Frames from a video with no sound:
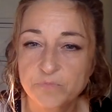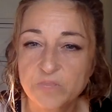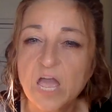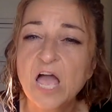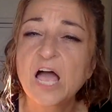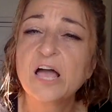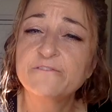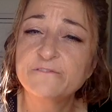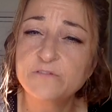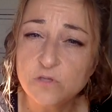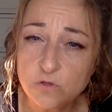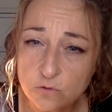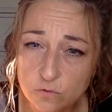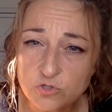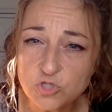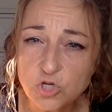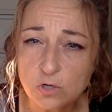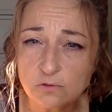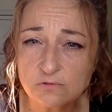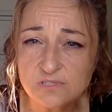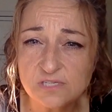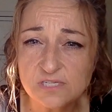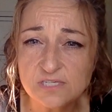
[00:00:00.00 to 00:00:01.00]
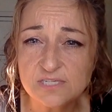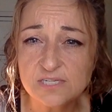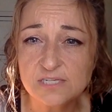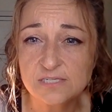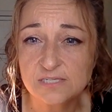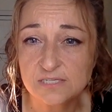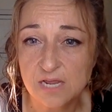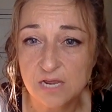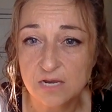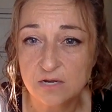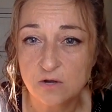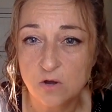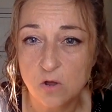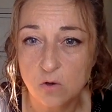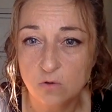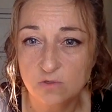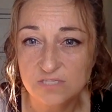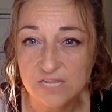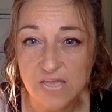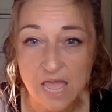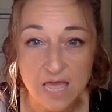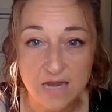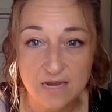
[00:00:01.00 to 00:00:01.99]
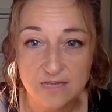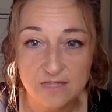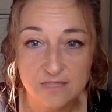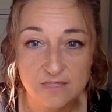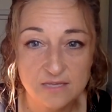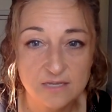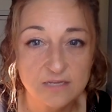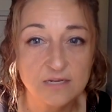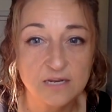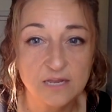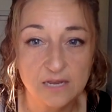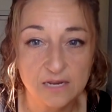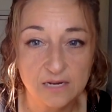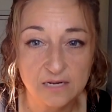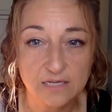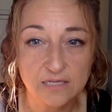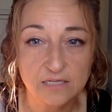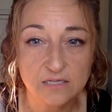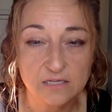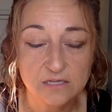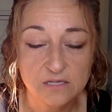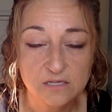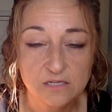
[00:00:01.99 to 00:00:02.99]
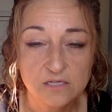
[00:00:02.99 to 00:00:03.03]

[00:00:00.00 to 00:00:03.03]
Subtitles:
Have you chosen to say no to anything lately